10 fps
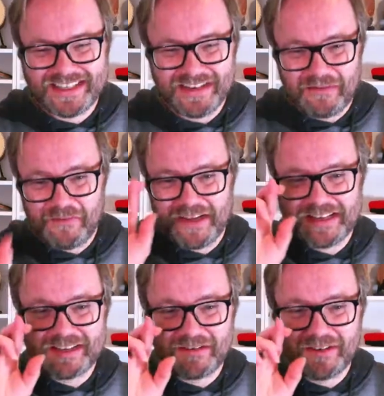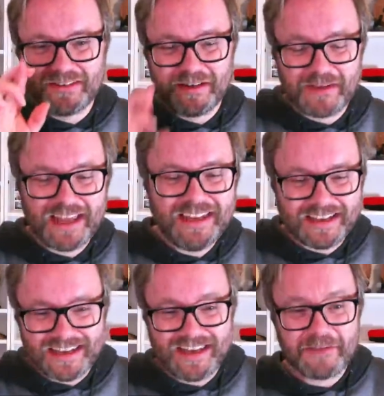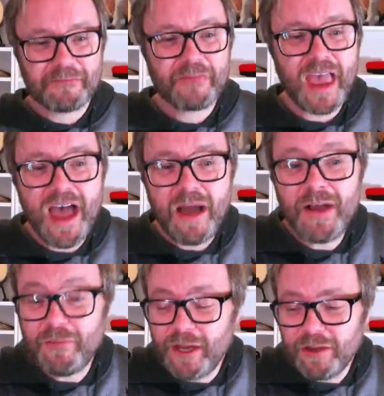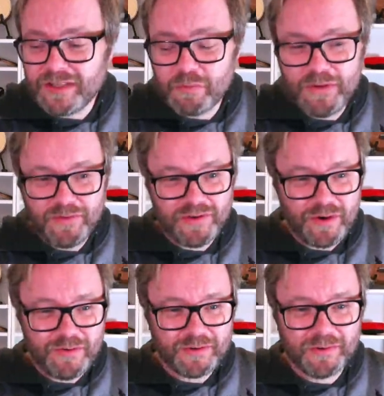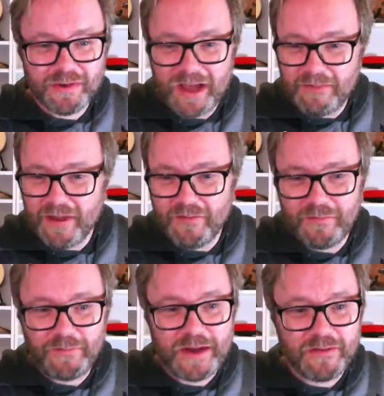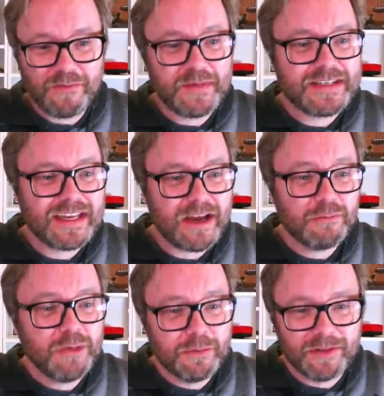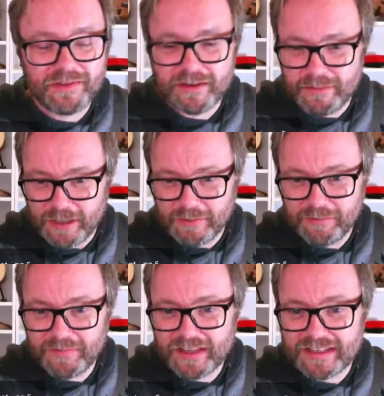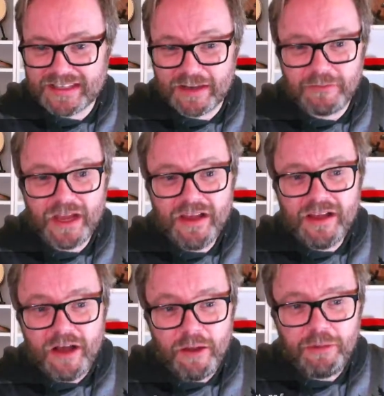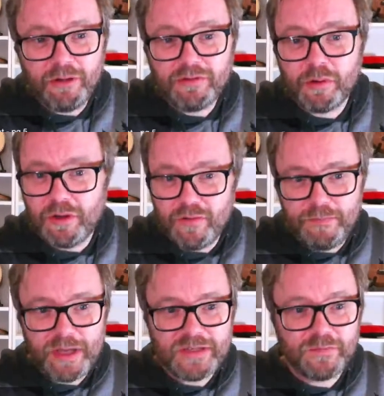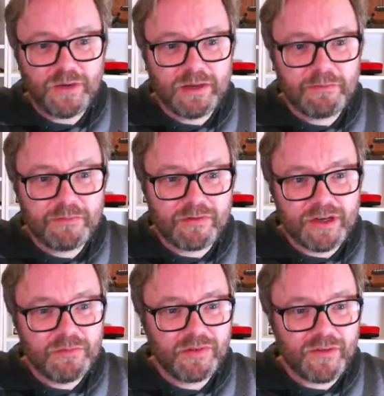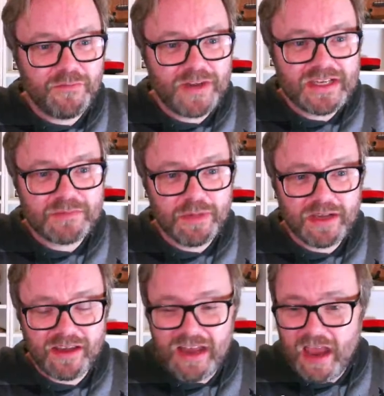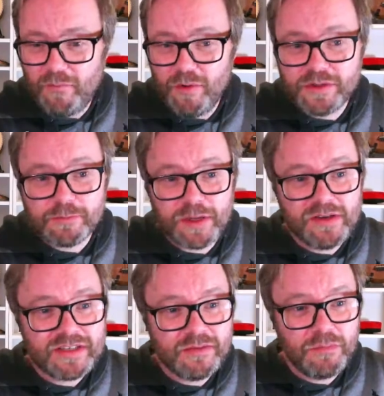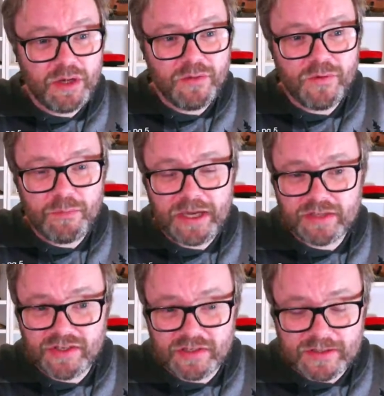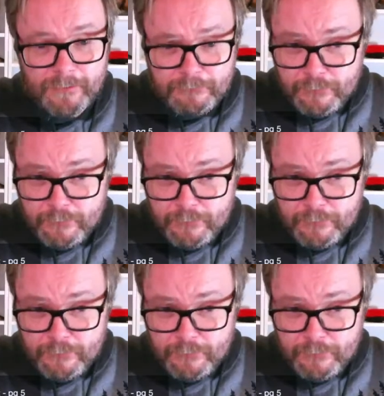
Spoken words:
So fingers crossed I'll get lucky. I'm having lots of withdrawal and fear of missing out moments at the moment because I belong to a lot of butterfly groups on Facebook and everyone's posting beautiful pictures.